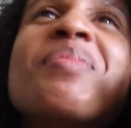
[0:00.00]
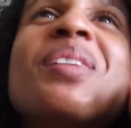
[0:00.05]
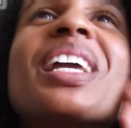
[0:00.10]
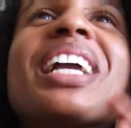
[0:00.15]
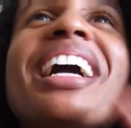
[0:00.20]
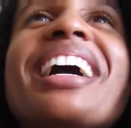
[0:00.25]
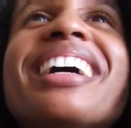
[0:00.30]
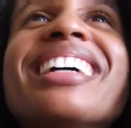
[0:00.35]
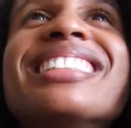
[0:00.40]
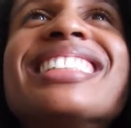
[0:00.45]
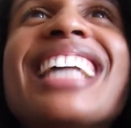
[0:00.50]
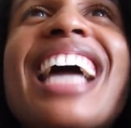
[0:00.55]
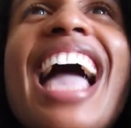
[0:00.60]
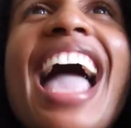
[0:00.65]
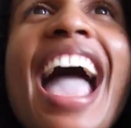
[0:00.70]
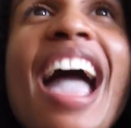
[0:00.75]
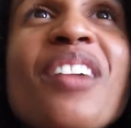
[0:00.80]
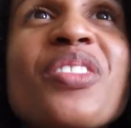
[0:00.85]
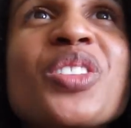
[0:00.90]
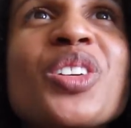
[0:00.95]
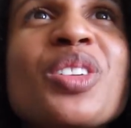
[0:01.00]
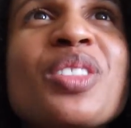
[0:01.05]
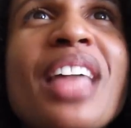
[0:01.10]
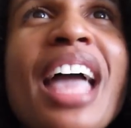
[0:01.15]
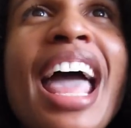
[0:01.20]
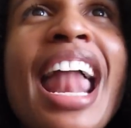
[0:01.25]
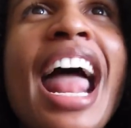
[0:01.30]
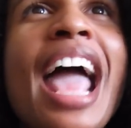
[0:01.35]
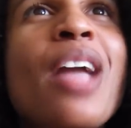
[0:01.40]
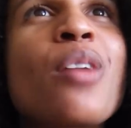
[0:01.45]
because after
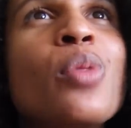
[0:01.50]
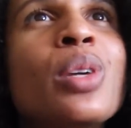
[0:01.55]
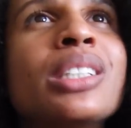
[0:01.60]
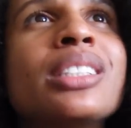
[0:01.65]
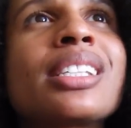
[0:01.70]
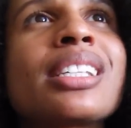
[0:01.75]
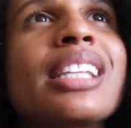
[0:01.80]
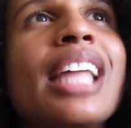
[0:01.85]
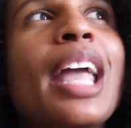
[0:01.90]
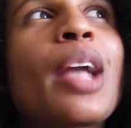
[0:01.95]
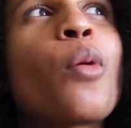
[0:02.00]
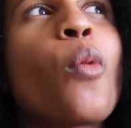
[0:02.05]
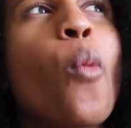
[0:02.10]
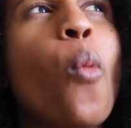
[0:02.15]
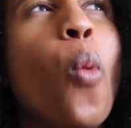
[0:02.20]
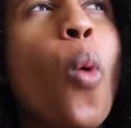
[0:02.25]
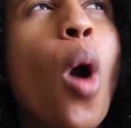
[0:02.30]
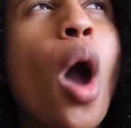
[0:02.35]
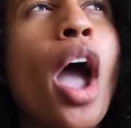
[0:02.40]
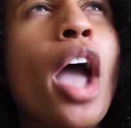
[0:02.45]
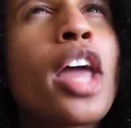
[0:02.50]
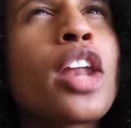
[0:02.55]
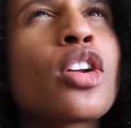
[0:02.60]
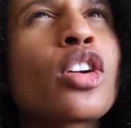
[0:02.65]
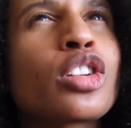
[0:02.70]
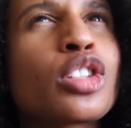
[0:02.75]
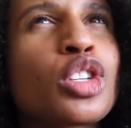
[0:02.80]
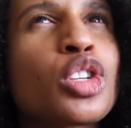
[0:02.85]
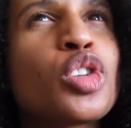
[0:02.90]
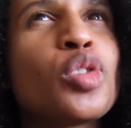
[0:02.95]
that I went to like 1
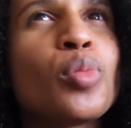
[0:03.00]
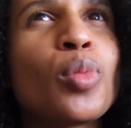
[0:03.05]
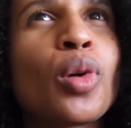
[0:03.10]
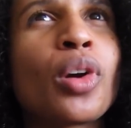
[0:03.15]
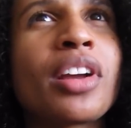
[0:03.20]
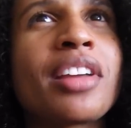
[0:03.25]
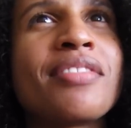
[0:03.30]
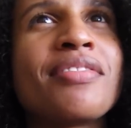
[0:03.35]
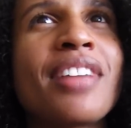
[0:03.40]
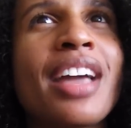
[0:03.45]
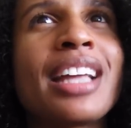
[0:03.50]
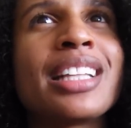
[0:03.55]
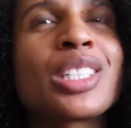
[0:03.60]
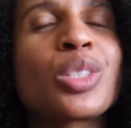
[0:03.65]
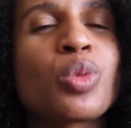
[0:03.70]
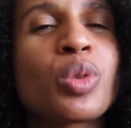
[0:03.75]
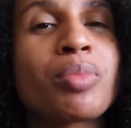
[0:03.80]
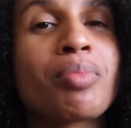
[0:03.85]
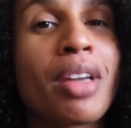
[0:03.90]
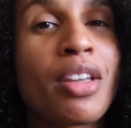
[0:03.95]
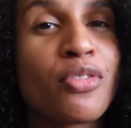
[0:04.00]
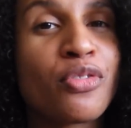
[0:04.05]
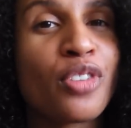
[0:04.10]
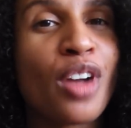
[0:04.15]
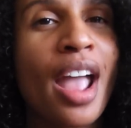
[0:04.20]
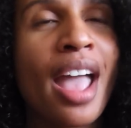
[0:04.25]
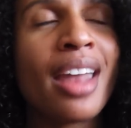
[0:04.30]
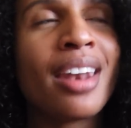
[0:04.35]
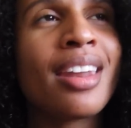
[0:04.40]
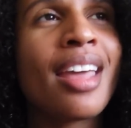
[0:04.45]
or 2 more events with my
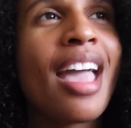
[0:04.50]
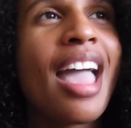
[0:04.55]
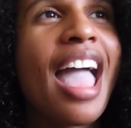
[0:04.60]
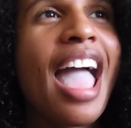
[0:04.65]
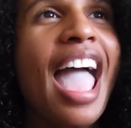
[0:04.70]
friend,